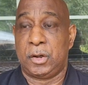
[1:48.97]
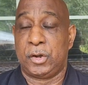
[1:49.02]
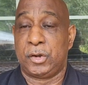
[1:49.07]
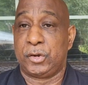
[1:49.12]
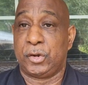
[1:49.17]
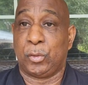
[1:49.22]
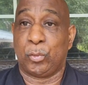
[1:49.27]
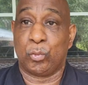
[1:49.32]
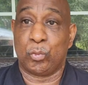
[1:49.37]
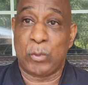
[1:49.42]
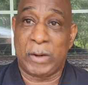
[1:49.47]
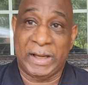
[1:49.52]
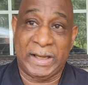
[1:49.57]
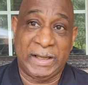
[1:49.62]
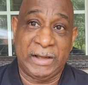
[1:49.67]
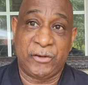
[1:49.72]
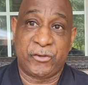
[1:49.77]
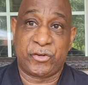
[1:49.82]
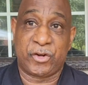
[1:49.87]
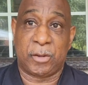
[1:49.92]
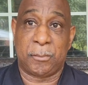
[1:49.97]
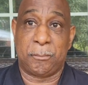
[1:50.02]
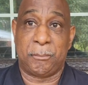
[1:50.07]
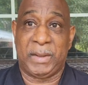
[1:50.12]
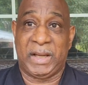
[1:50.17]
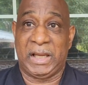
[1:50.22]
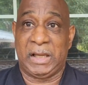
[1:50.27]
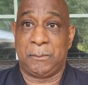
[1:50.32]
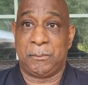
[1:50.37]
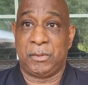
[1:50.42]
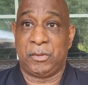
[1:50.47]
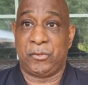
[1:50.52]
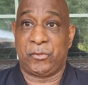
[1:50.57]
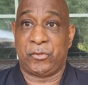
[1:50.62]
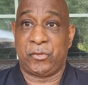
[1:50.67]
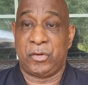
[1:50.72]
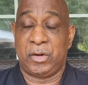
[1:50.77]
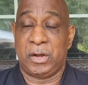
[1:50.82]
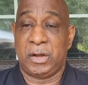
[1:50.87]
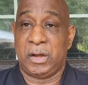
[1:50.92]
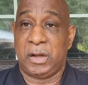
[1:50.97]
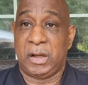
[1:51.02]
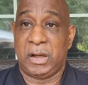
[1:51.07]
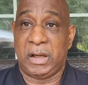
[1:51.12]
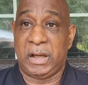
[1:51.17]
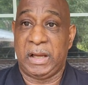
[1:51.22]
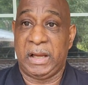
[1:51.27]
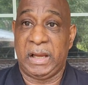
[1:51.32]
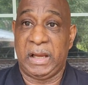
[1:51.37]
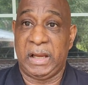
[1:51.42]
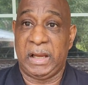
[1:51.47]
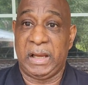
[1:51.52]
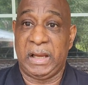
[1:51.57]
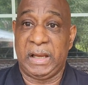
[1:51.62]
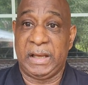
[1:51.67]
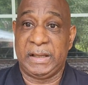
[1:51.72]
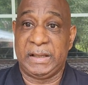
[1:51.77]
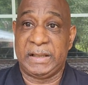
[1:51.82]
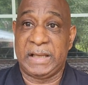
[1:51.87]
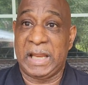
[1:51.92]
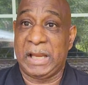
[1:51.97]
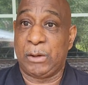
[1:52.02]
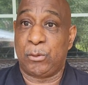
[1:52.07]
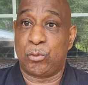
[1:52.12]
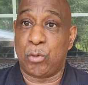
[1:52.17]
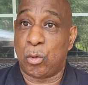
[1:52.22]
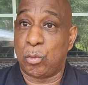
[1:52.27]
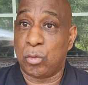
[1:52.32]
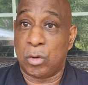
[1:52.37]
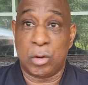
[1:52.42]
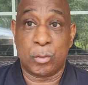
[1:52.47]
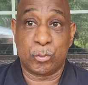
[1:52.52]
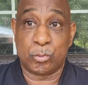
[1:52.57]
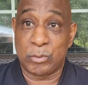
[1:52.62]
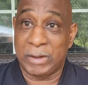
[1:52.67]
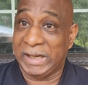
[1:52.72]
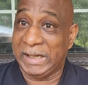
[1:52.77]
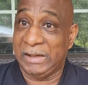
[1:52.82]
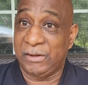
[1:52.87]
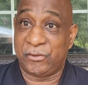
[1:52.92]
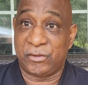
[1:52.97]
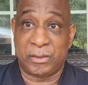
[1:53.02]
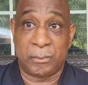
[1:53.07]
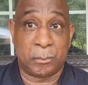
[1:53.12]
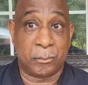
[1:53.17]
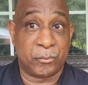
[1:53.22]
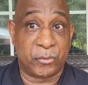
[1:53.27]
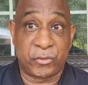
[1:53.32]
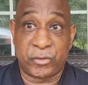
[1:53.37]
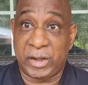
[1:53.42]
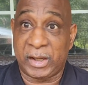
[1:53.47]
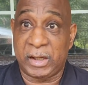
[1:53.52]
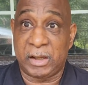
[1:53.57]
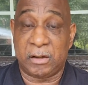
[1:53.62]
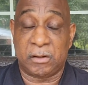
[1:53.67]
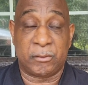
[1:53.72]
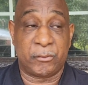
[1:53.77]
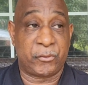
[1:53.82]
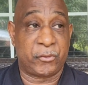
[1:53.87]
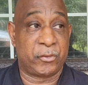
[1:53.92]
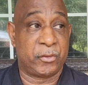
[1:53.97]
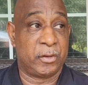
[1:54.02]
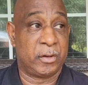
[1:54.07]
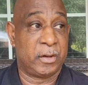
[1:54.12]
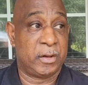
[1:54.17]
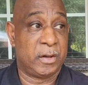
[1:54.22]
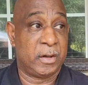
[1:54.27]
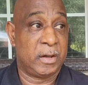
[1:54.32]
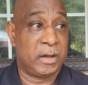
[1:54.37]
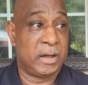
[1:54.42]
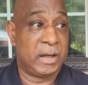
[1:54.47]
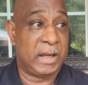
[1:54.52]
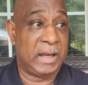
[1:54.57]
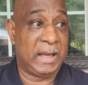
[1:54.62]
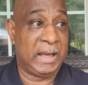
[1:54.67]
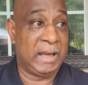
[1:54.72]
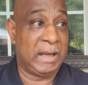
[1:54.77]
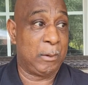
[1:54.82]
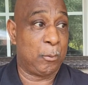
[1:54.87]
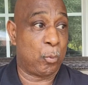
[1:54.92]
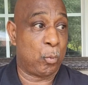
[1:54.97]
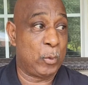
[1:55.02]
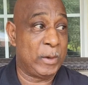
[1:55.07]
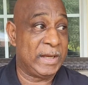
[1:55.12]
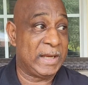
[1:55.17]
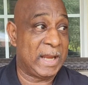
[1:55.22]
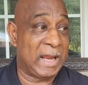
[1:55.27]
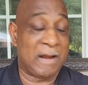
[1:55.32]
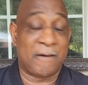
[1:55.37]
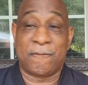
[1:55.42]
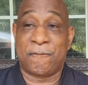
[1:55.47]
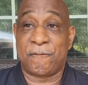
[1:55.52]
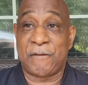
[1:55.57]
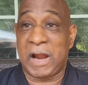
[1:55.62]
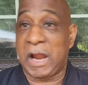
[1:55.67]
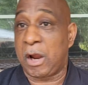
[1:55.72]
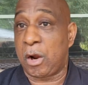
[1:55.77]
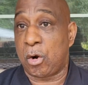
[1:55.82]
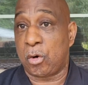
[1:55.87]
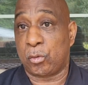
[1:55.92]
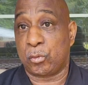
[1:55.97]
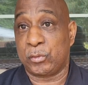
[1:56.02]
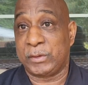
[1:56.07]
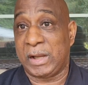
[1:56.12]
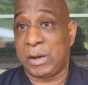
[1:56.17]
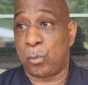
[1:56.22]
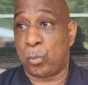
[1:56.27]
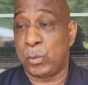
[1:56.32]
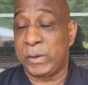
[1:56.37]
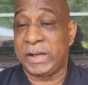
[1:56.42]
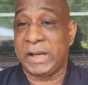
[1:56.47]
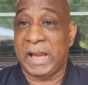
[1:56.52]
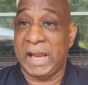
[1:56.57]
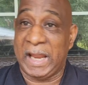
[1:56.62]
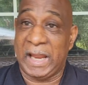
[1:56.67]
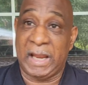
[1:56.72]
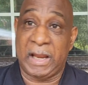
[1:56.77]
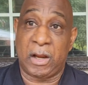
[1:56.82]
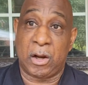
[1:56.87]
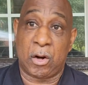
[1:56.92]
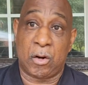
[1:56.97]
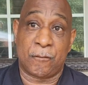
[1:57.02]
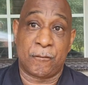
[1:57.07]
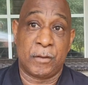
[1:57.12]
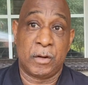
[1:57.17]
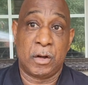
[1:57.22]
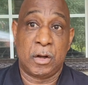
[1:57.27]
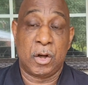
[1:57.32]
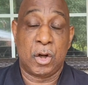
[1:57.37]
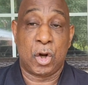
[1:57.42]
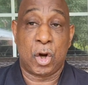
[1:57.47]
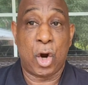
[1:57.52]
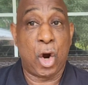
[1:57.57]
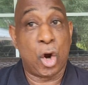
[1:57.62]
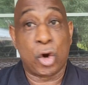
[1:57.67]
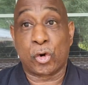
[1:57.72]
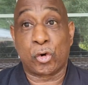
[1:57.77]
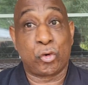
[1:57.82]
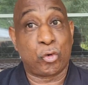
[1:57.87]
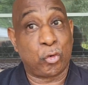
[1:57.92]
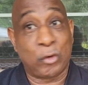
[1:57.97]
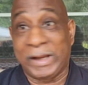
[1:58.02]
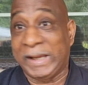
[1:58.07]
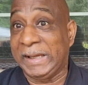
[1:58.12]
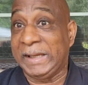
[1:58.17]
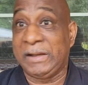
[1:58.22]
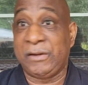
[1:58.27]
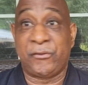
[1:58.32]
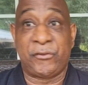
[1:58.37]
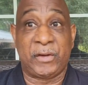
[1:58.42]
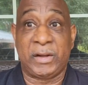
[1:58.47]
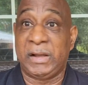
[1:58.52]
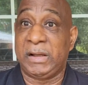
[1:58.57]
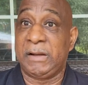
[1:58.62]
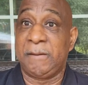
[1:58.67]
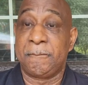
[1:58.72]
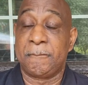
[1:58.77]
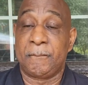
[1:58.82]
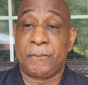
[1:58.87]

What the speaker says: to raise them babies, and they grow up raising themselves, and we have found that we have a crazy